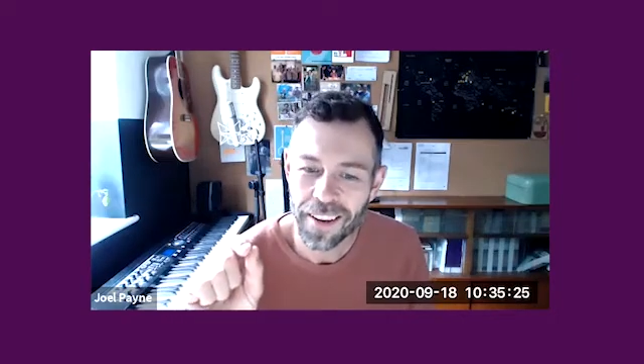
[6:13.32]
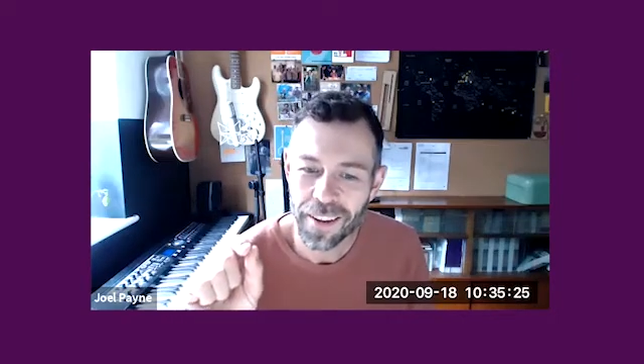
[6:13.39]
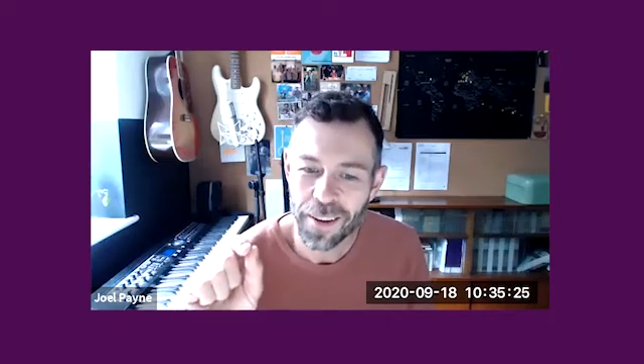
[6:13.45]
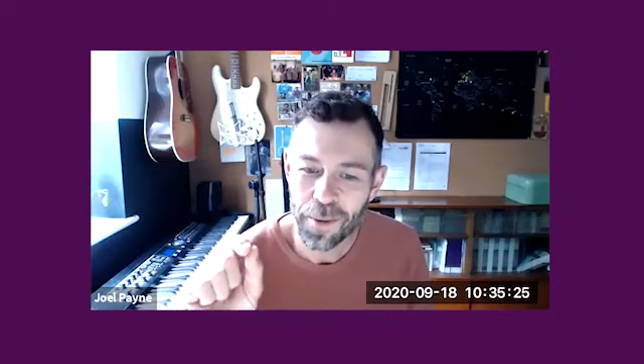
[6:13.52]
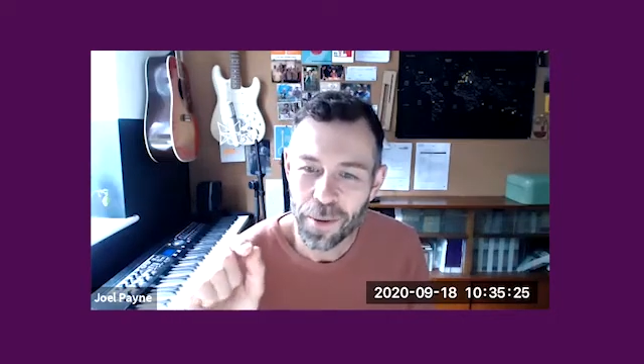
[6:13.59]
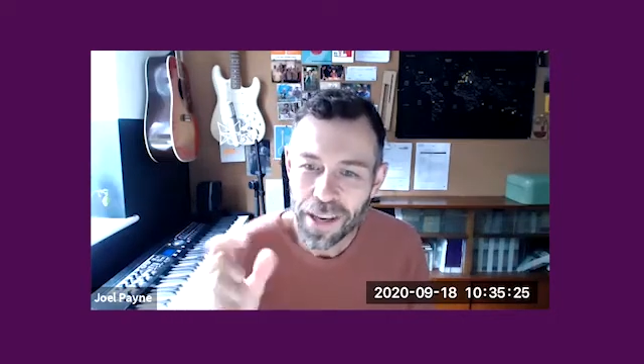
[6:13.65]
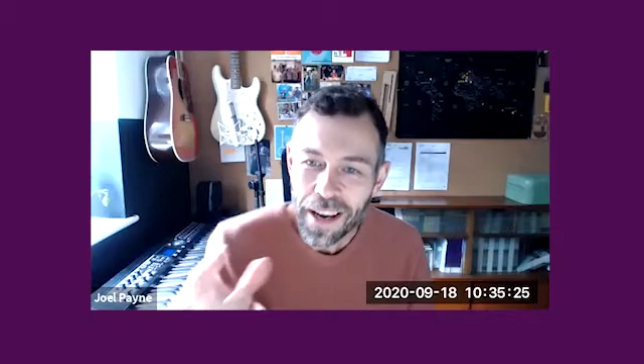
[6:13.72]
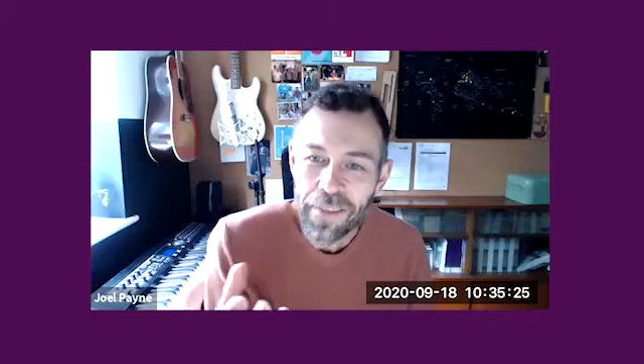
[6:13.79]

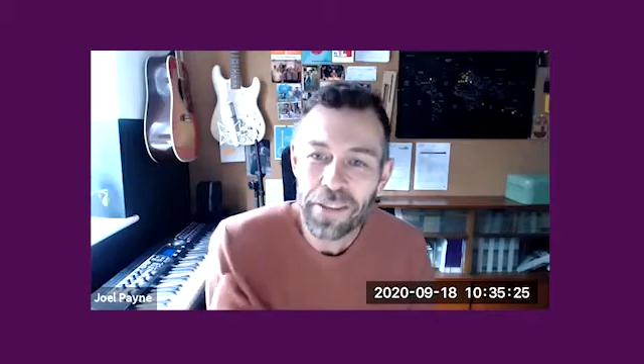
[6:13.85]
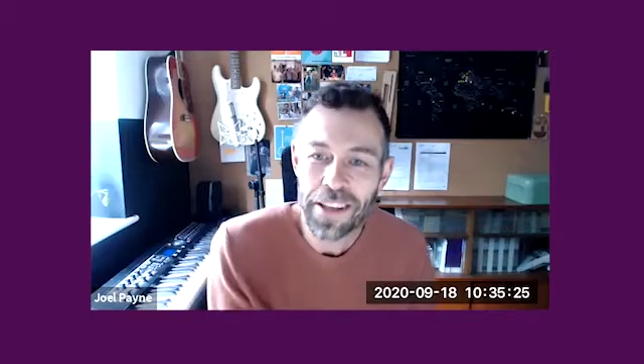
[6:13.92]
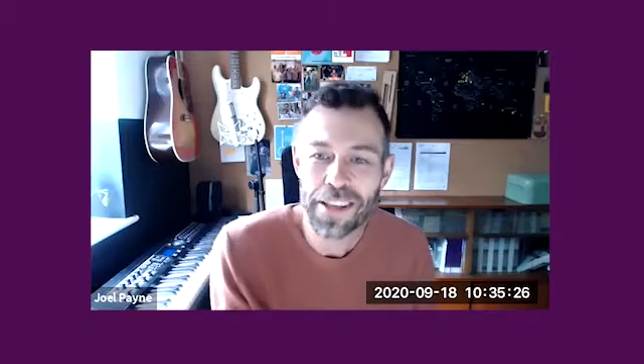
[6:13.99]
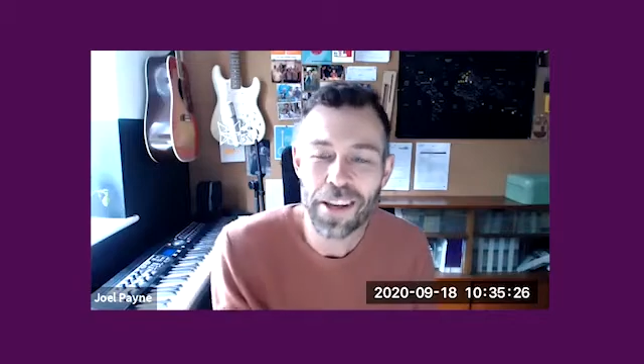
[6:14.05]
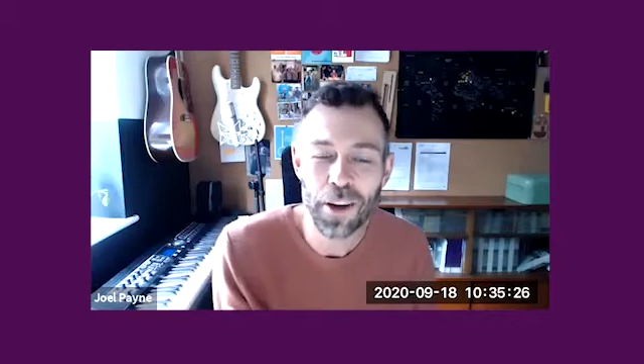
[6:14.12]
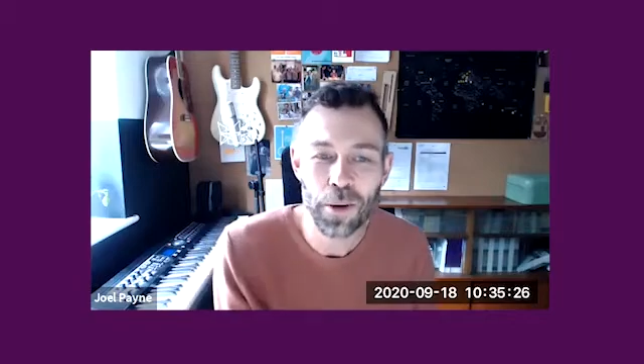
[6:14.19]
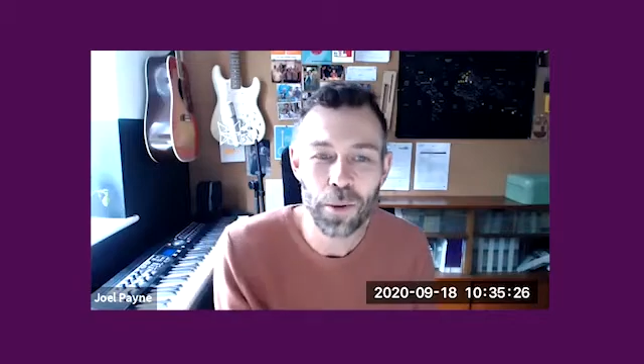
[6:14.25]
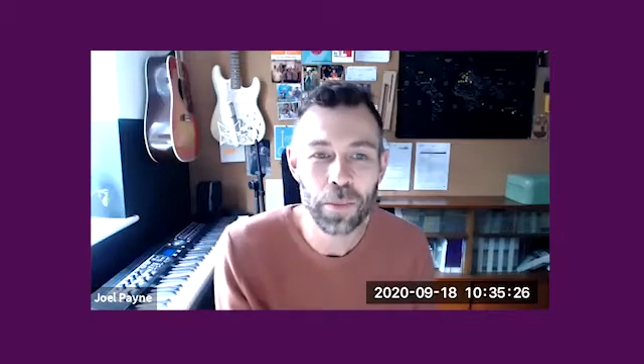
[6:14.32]
we have
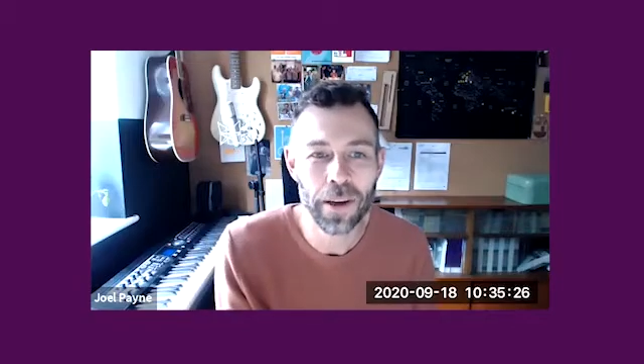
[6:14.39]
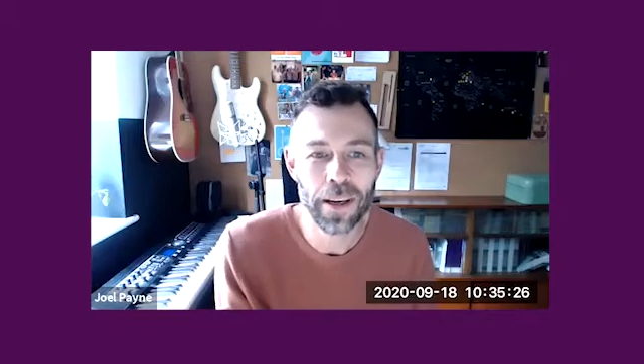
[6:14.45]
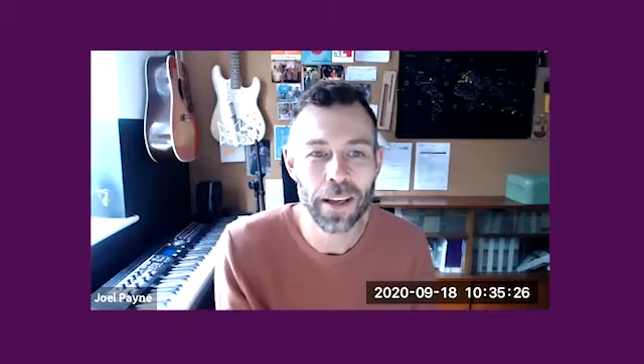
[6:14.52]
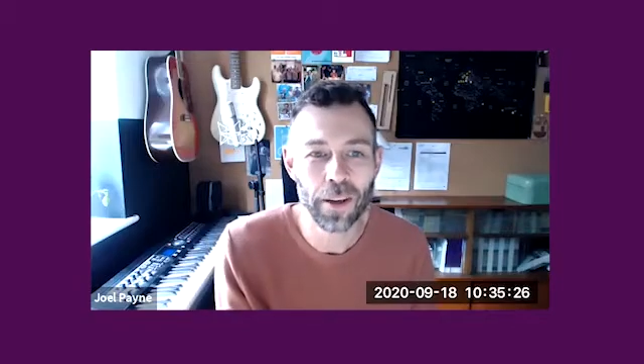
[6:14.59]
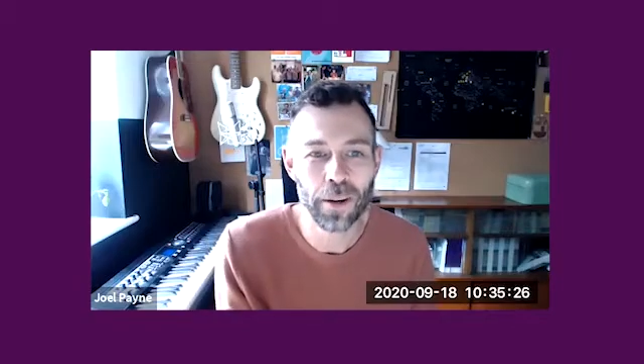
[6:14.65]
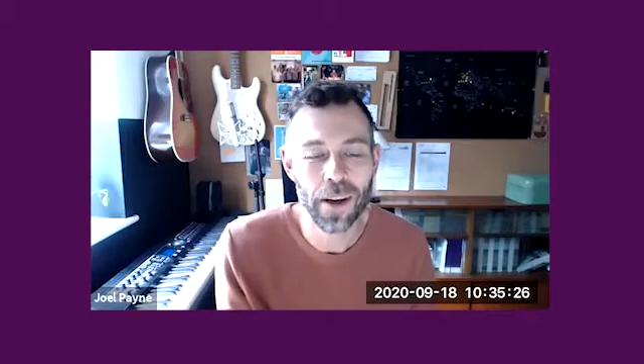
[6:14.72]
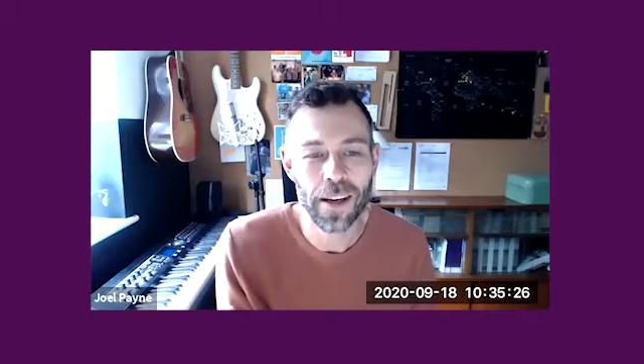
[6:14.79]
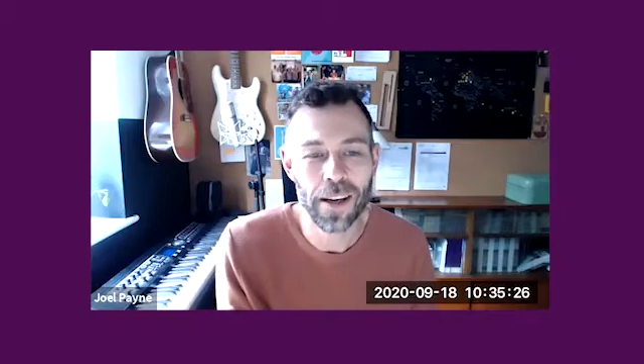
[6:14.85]
this hope
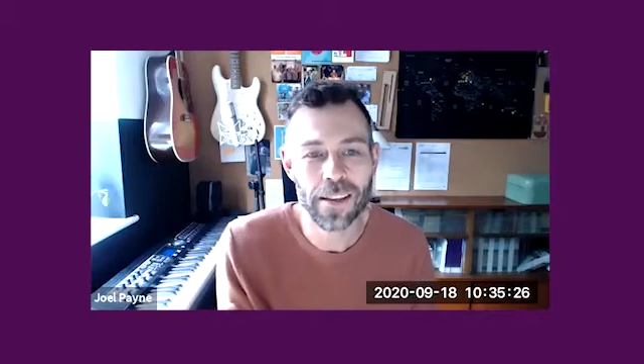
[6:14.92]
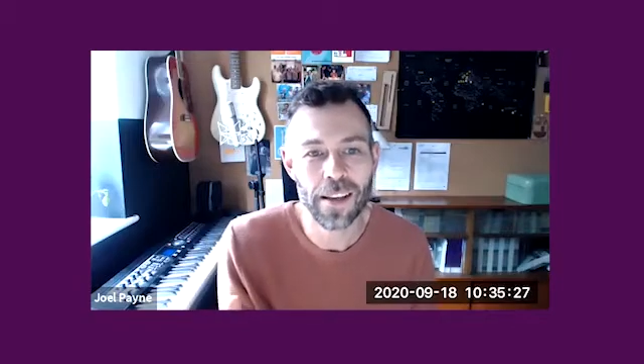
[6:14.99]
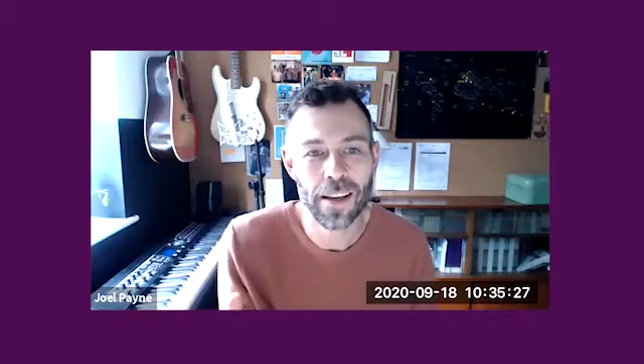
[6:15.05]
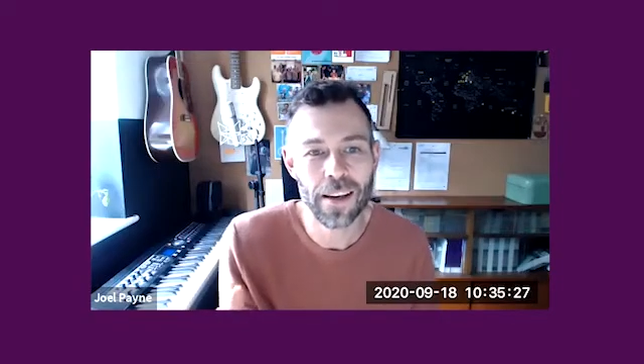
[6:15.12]
in Christ,